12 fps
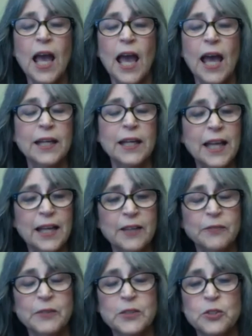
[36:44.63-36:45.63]
And again,
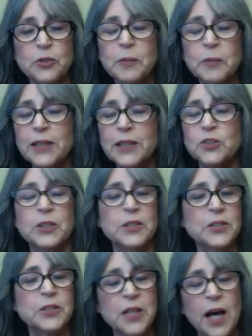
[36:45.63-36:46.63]
if it's too much, you
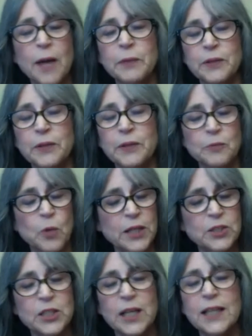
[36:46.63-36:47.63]
can stop and
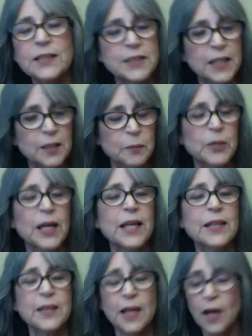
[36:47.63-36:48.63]
watch us, take a
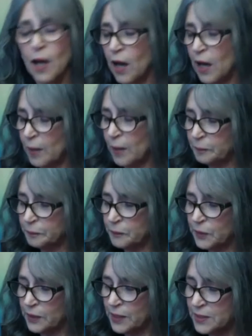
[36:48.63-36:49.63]
breath. And
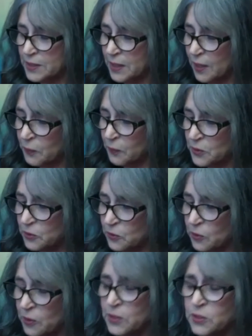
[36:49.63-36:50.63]
let's see how we do.
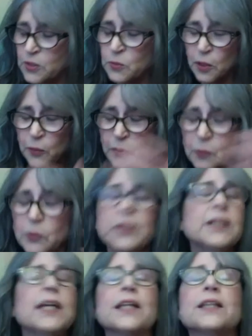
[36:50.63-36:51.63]
And this is where we
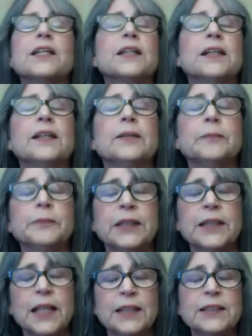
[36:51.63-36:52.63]
really get the
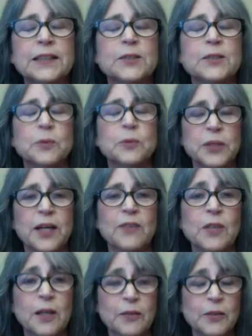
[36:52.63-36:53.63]
connectedness when we have
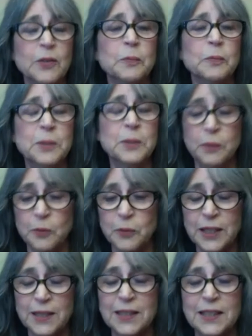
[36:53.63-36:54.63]
a lot of other people. We
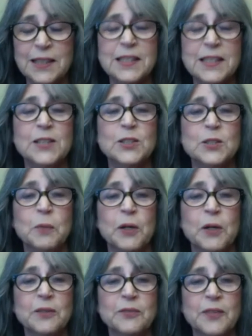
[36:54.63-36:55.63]
get the contagious
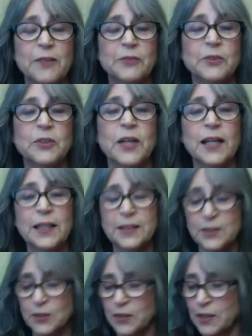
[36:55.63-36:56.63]
part of laughter, and
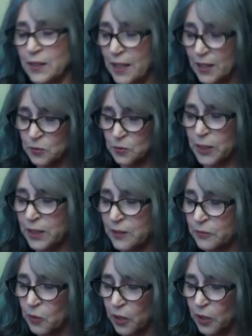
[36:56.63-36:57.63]
it's going to get us
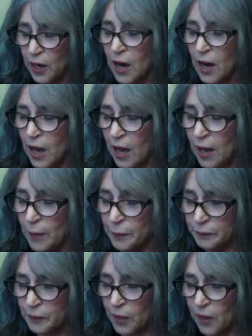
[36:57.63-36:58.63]
ready for
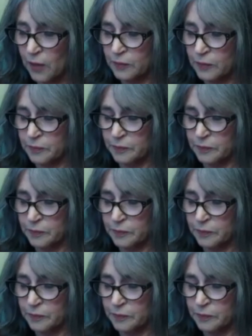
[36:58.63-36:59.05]
our